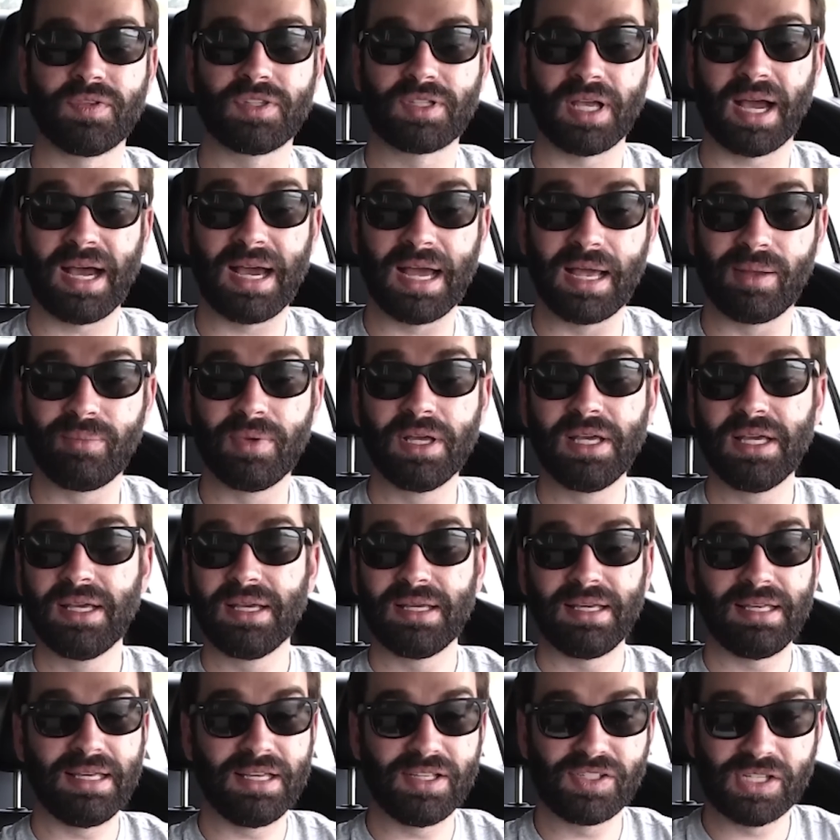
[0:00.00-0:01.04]
of the time,
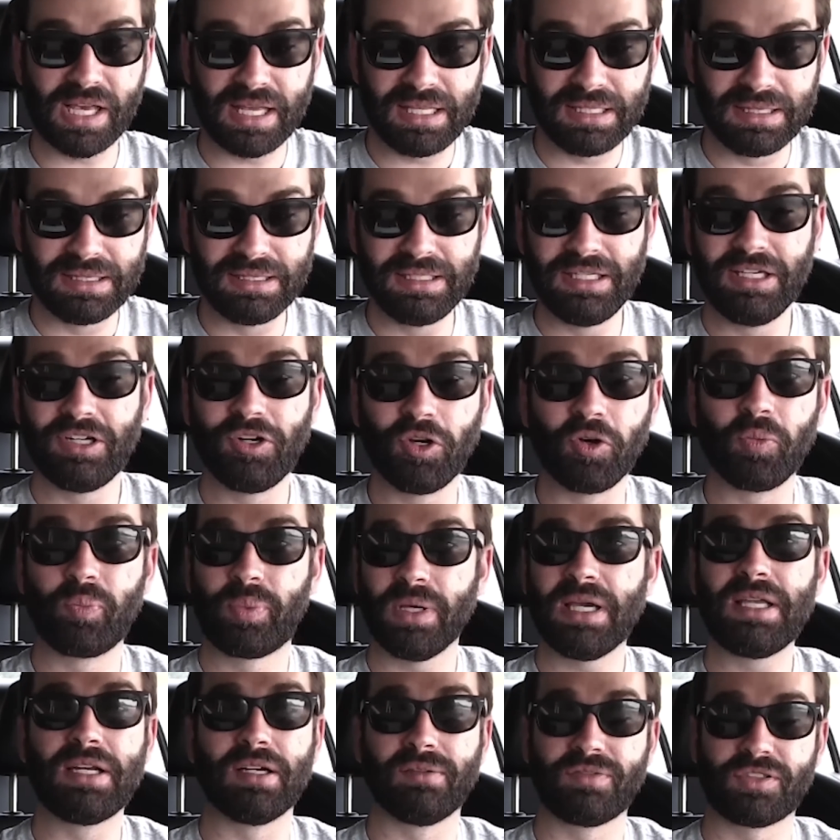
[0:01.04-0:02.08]
is a little
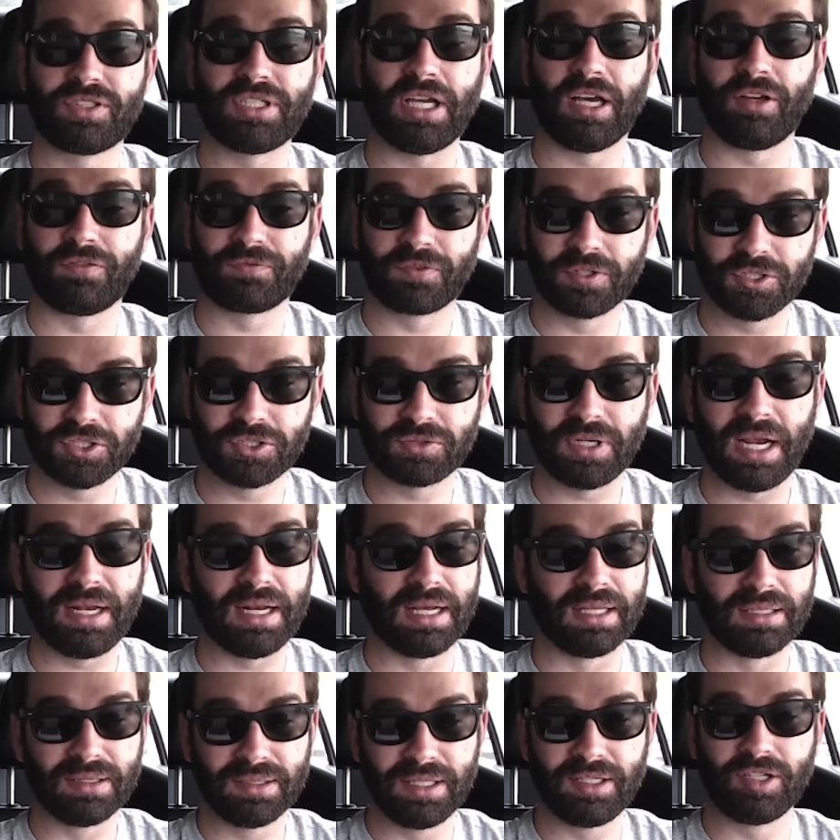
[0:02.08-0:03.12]
bit of self restraint,
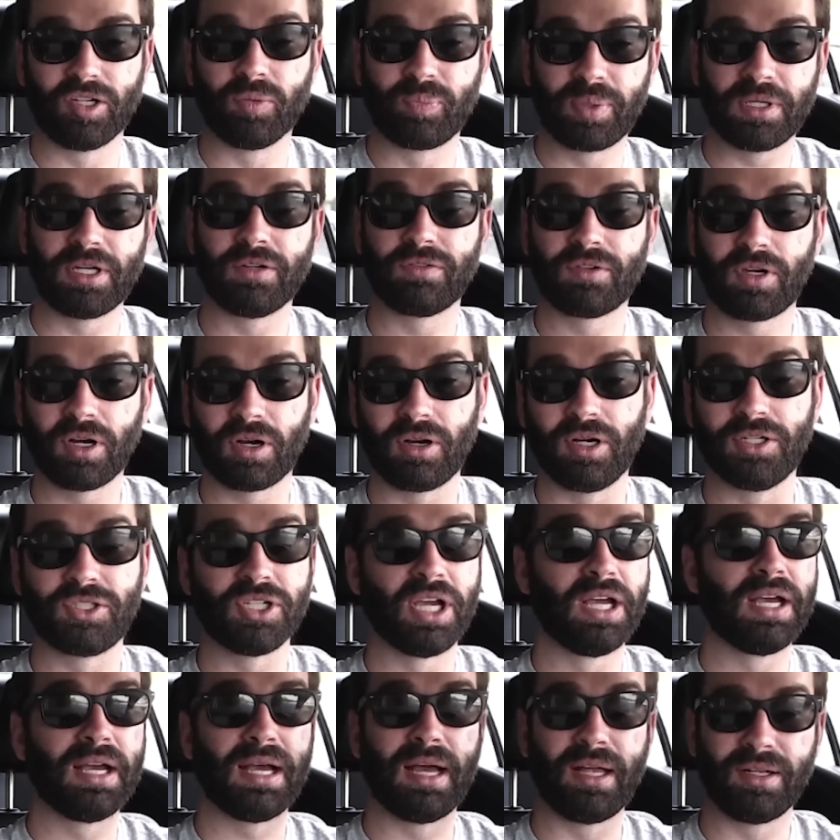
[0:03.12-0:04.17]
a little bit of courage,
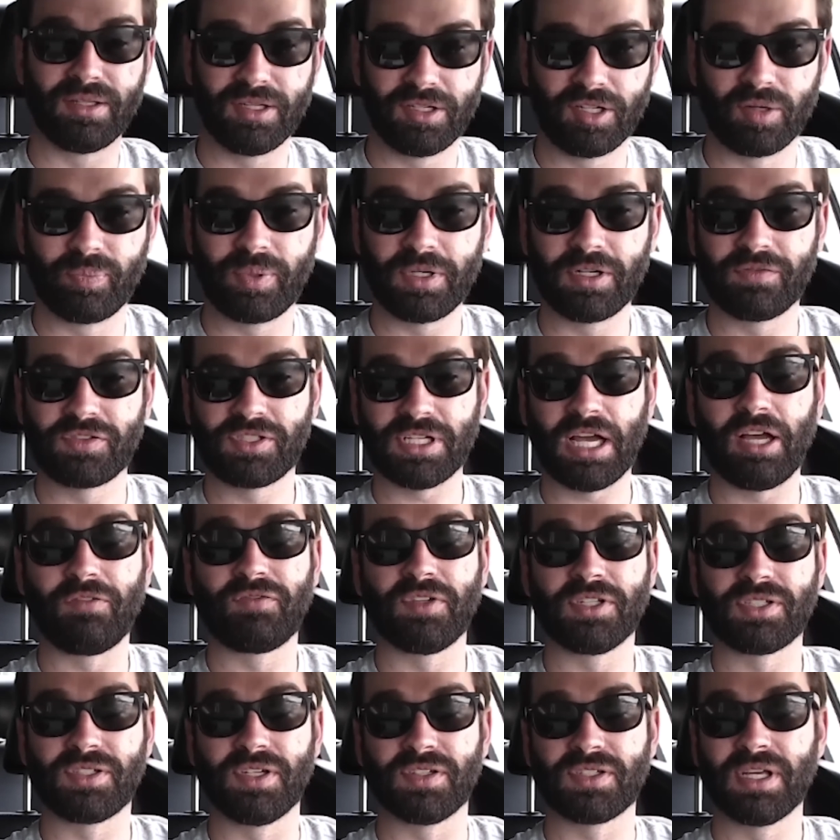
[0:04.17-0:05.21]
a little bit of
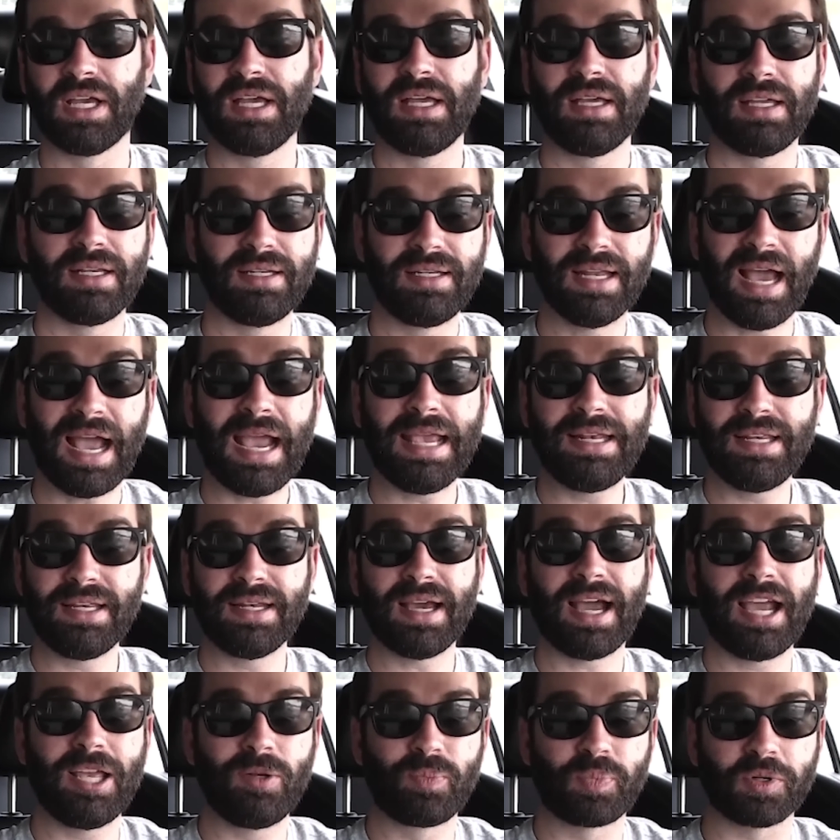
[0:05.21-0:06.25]
selflessness.
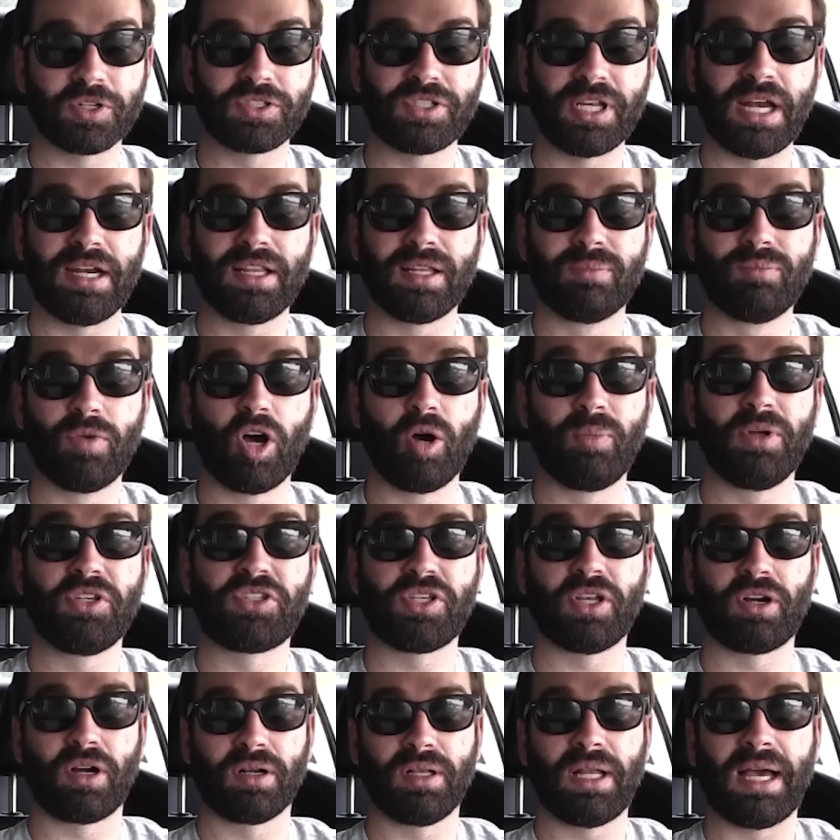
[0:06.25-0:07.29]
99% of the
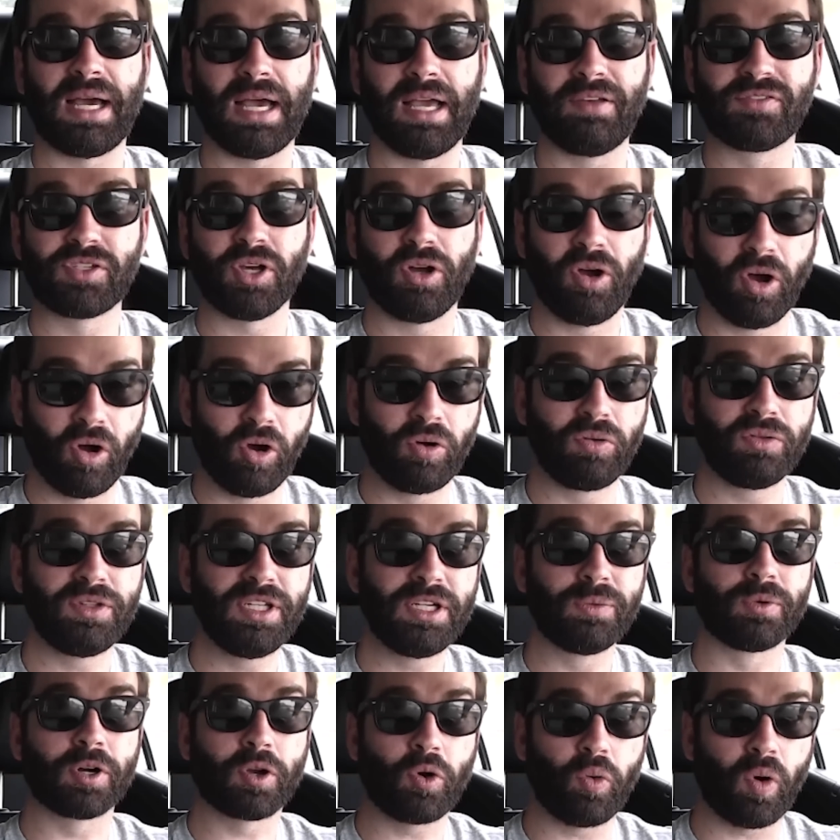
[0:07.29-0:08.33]
moments in our lives
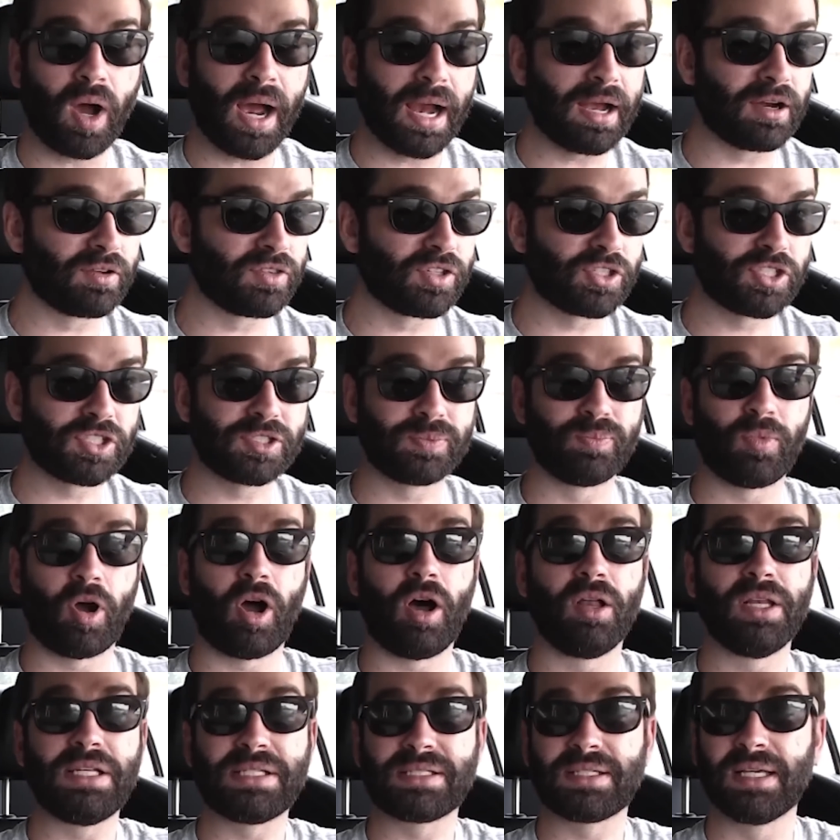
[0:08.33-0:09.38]
only require the
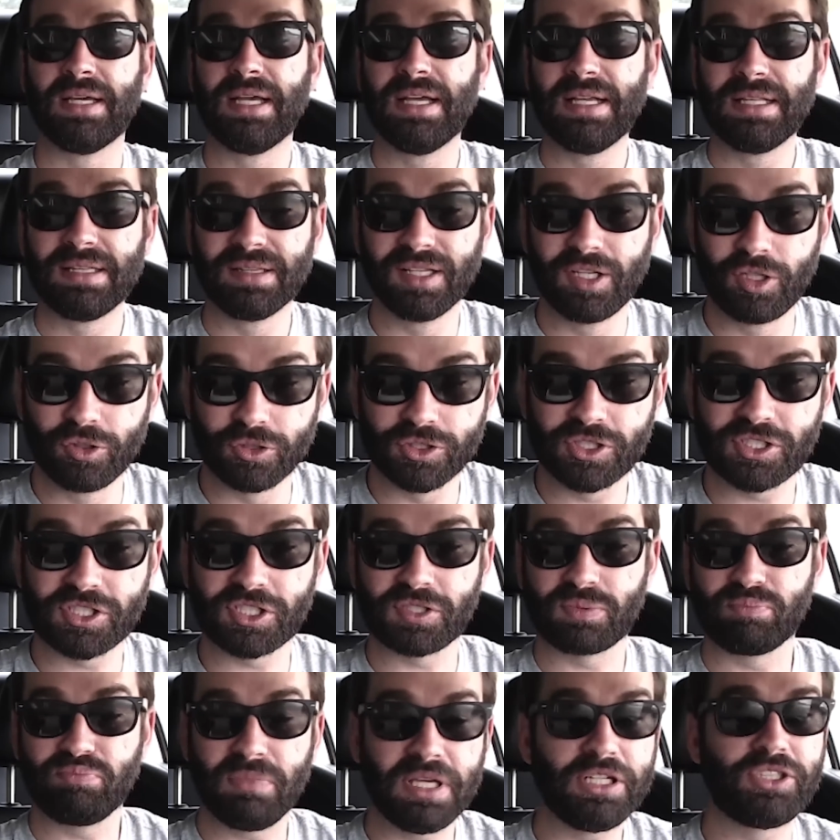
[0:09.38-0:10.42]
smallest little
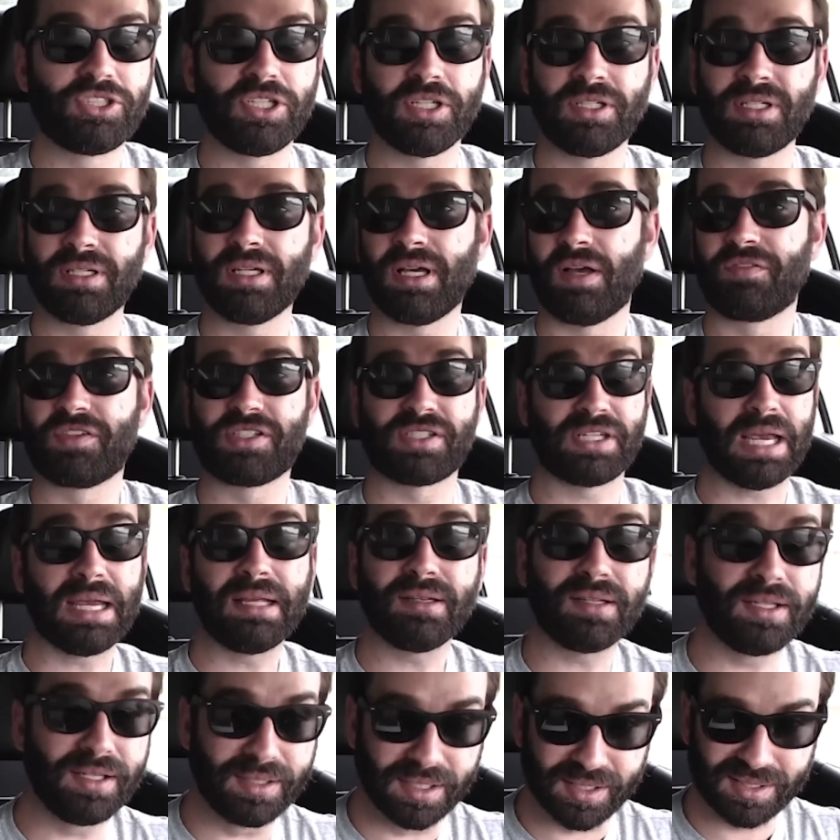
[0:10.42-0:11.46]
smidgen of
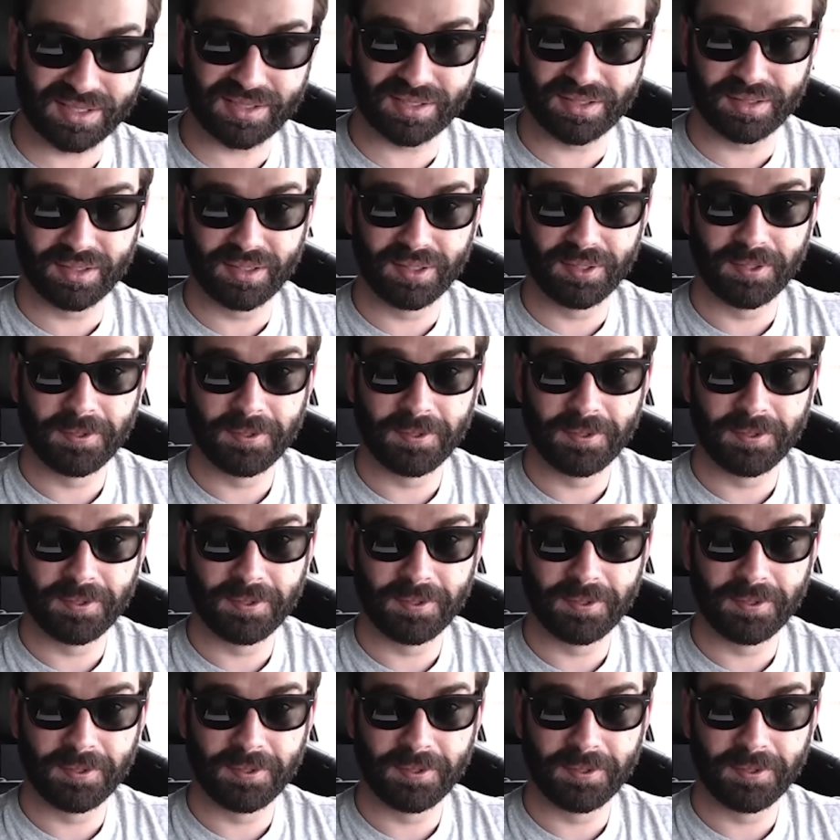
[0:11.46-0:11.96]
saintliness.